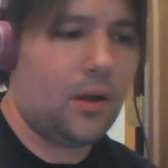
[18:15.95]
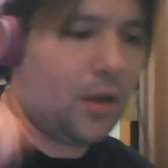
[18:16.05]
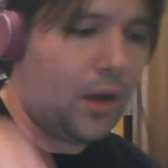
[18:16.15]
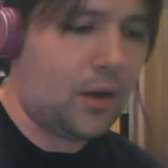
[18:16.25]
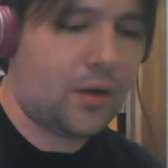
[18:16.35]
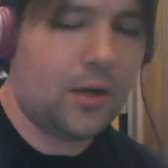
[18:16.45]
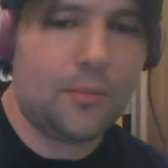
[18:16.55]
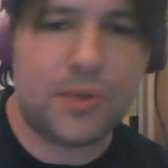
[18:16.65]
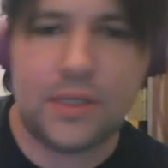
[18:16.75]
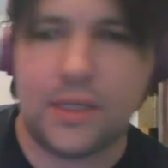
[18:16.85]
our
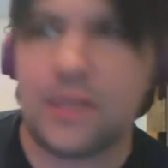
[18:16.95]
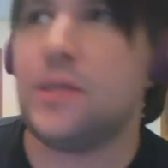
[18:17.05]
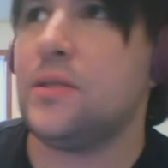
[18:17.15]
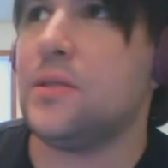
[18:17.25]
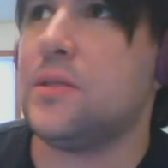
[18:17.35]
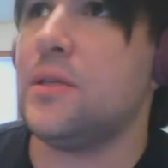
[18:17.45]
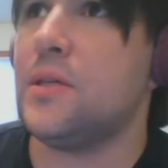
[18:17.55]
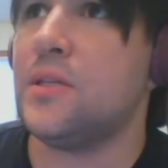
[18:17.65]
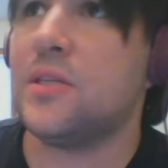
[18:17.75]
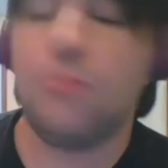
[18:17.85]
company is the
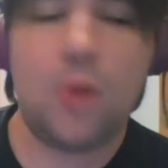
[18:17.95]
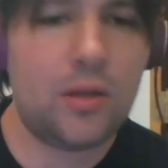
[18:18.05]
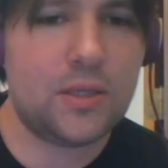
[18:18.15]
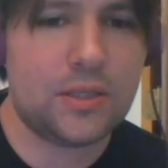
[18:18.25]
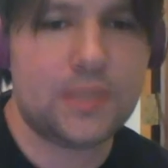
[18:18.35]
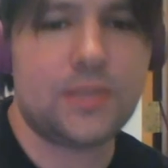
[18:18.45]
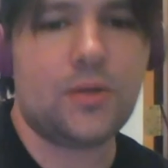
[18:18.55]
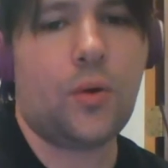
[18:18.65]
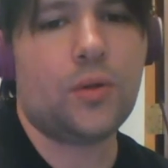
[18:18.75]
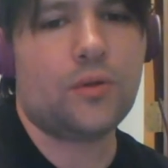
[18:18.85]
smallest
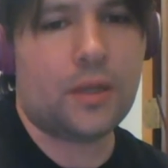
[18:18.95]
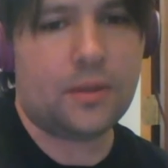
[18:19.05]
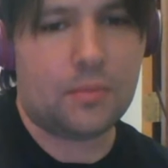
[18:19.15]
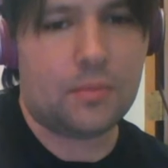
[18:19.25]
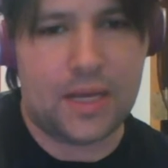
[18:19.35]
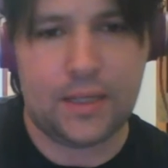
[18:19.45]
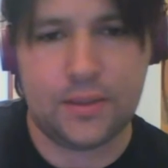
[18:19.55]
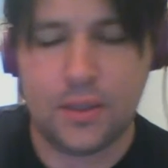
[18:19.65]
leaseholder on the planet.